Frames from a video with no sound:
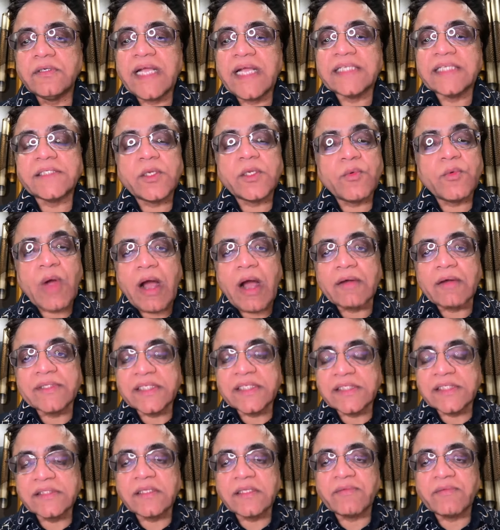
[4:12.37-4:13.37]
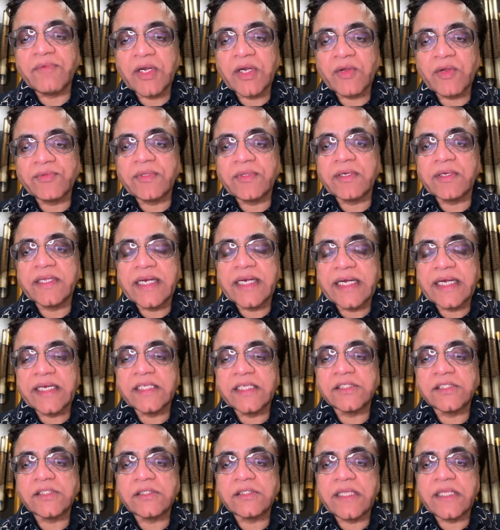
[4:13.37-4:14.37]
I said, wow, this is the one of the
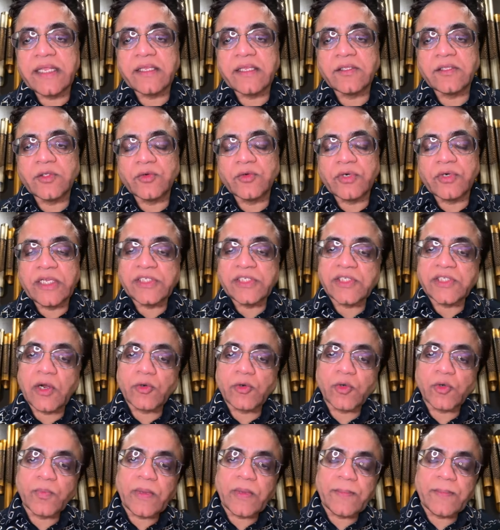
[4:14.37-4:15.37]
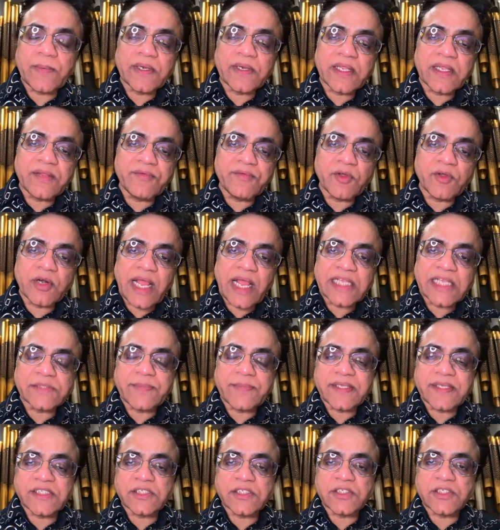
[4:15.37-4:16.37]
greatest thing to reach out to people, give you nice
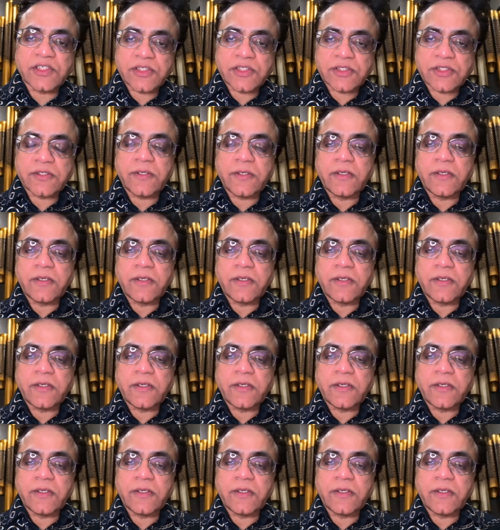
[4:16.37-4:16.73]
messages.